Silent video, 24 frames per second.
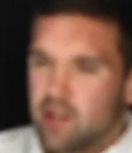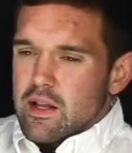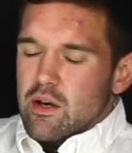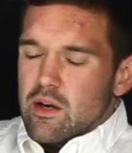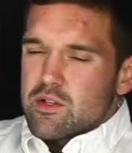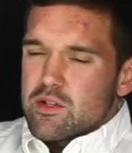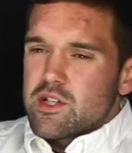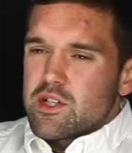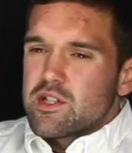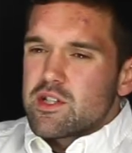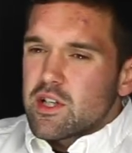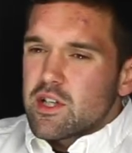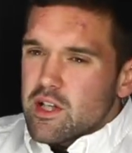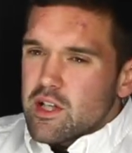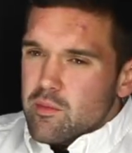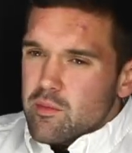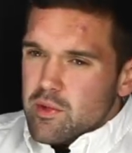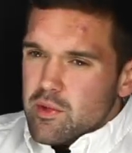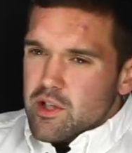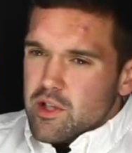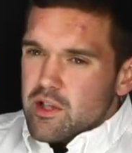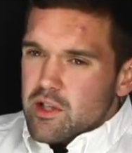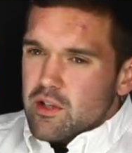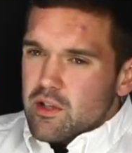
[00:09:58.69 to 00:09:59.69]
That was just to get
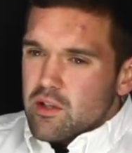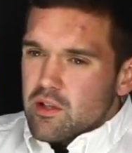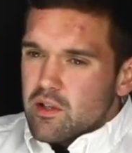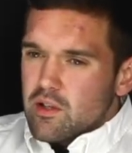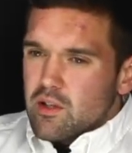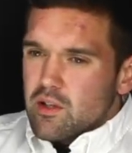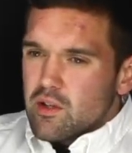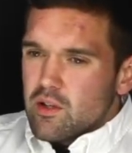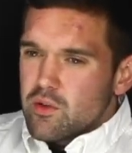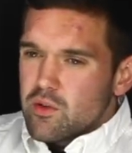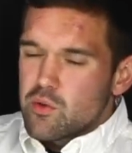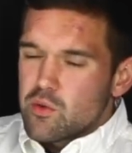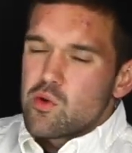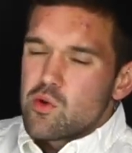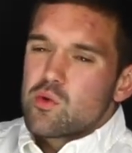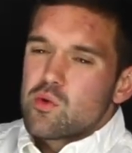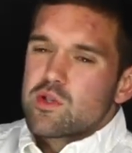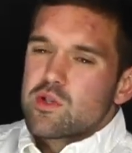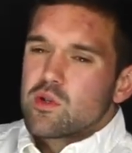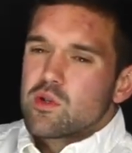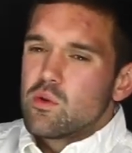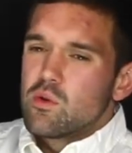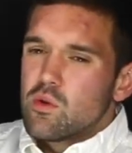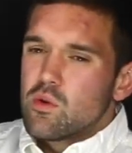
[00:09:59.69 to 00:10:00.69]
me through
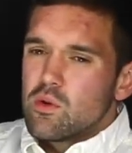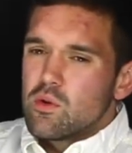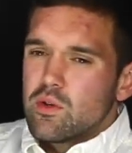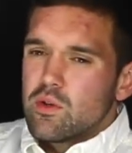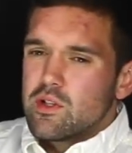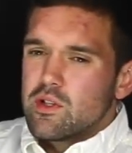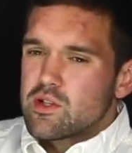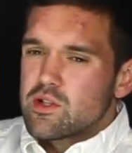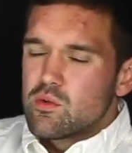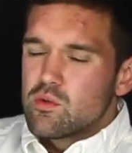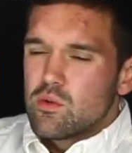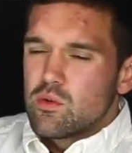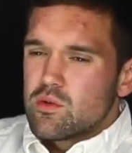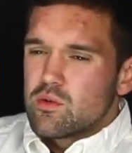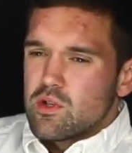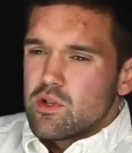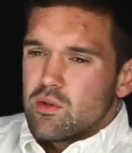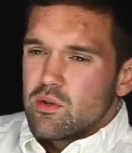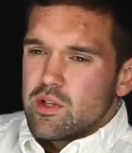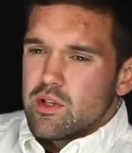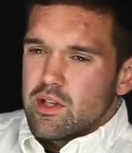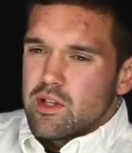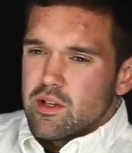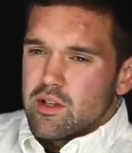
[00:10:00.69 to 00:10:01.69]
school, and school was
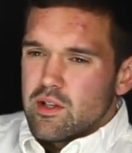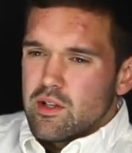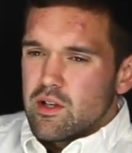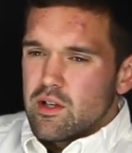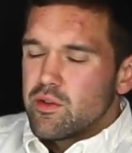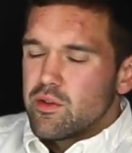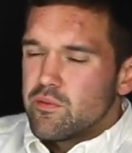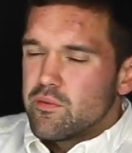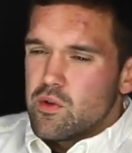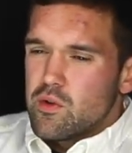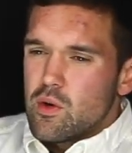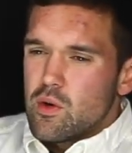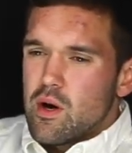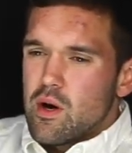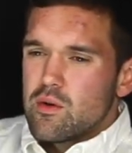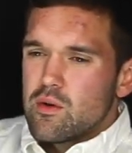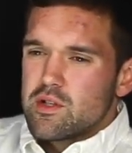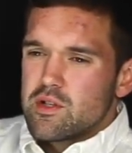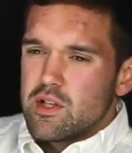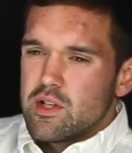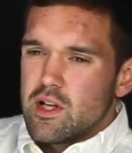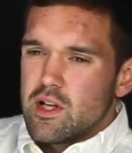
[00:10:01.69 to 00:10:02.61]
only a few hours a